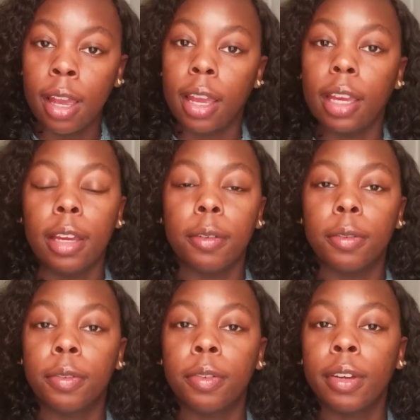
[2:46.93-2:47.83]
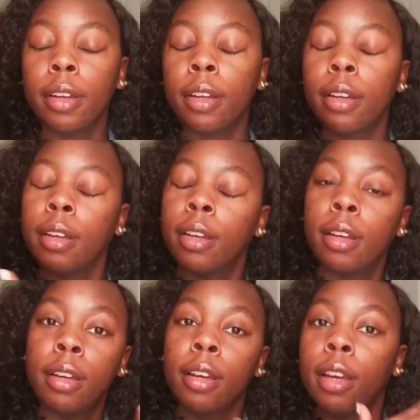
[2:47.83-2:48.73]
if
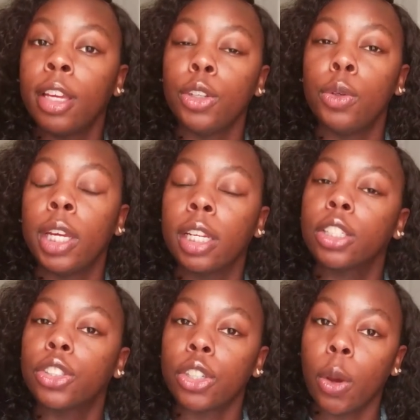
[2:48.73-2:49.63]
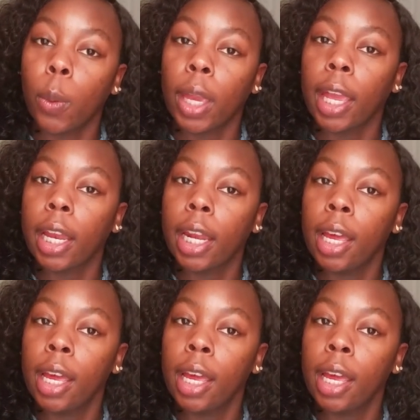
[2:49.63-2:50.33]
you get a sew-in.